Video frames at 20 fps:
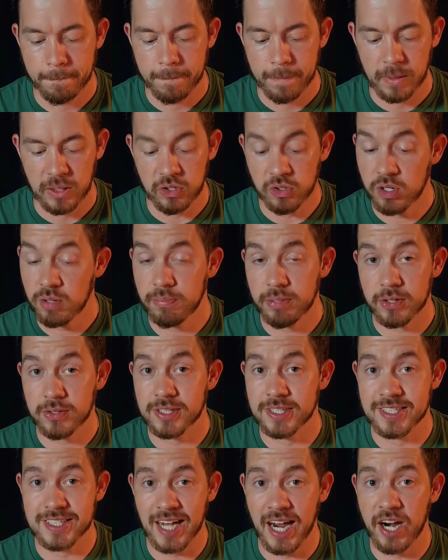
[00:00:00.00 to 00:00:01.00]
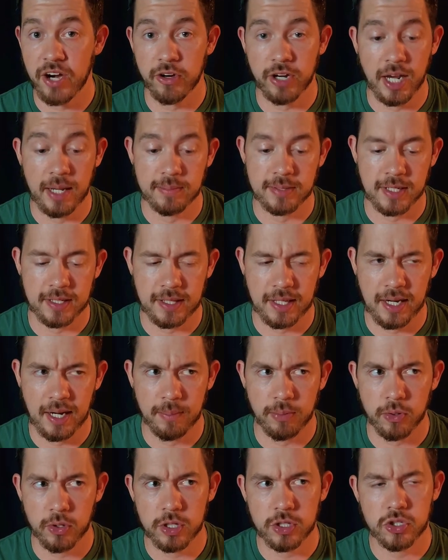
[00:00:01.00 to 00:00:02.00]
You can build entire games like that. I'm
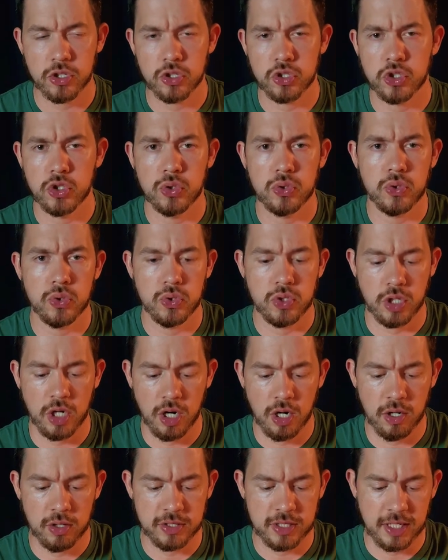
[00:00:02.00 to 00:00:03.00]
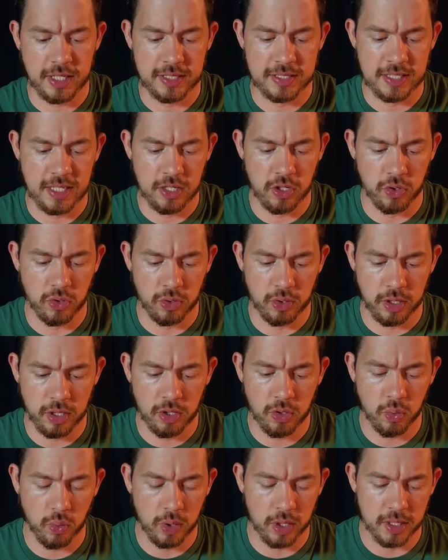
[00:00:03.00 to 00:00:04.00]
pretty sure Choo Choo Charles, like I said
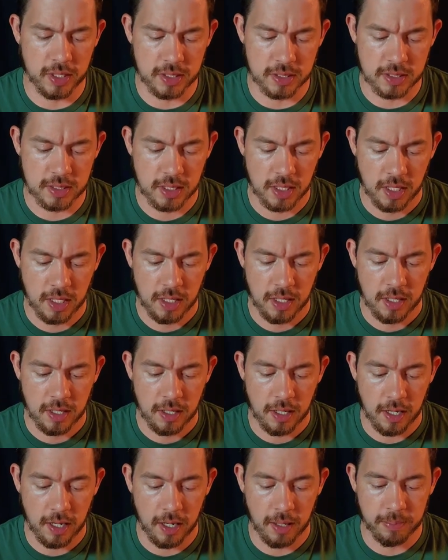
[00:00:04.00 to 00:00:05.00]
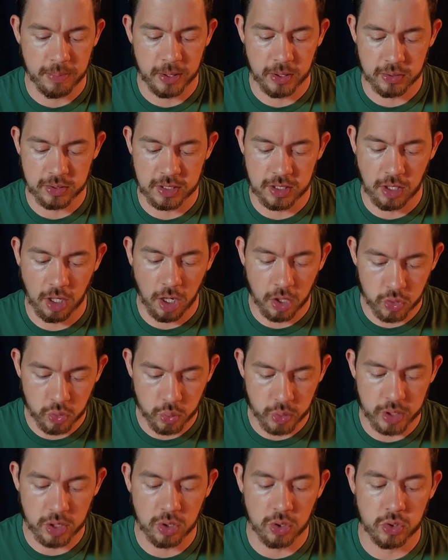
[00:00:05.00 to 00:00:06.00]
earlier, was built in
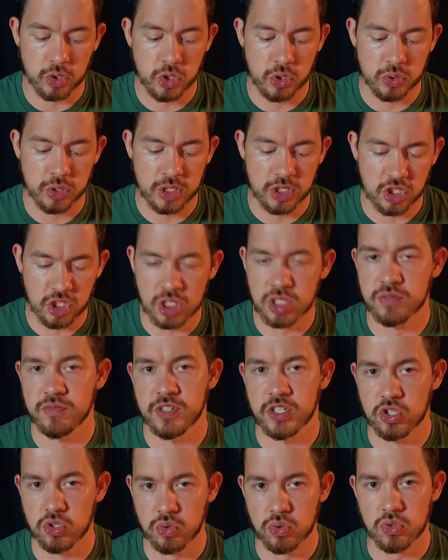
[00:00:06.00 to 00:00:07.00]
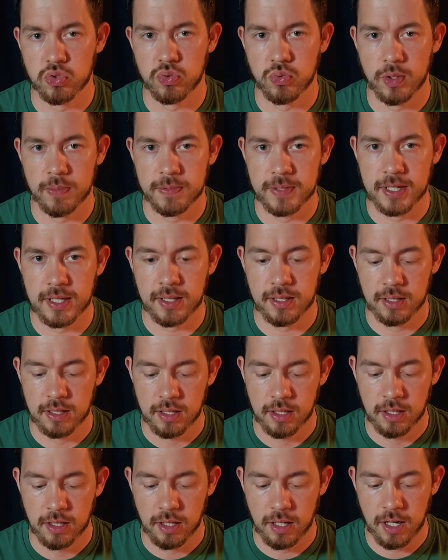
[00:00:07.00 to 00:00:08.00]
Unreal using just visual scripting.
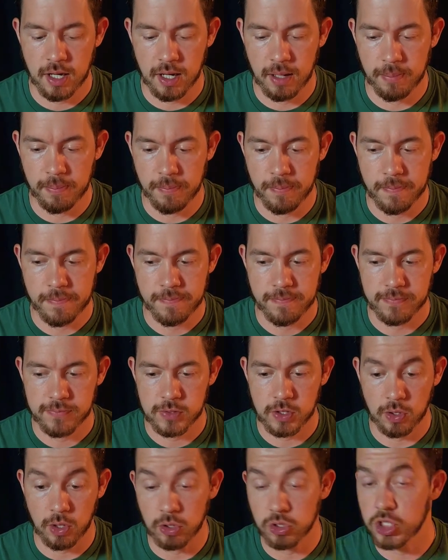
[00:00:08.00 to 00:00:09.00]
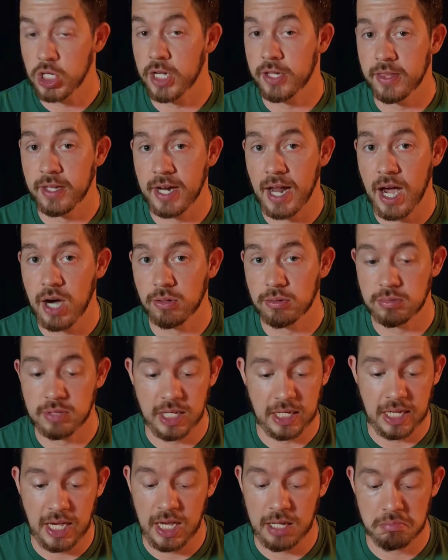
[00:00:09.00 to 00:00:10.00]
So go check that out, that
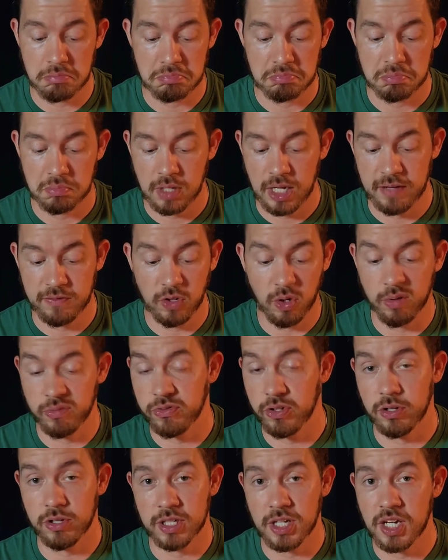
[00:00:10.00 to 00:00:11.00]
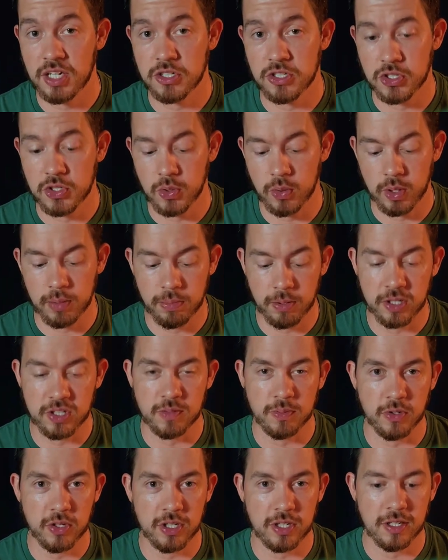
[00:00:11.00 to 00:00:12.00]
game. I have no affiliation to it, but it's a
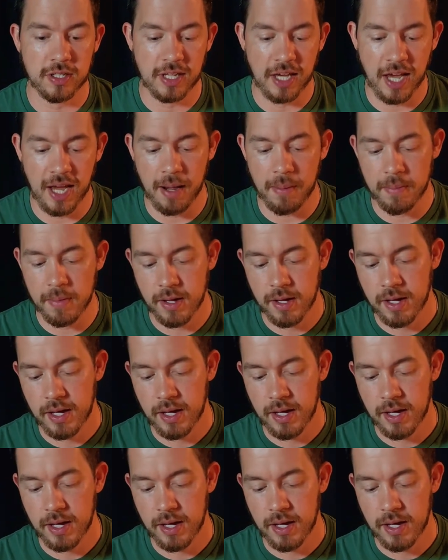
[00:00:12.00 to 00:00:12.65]
pretty good game.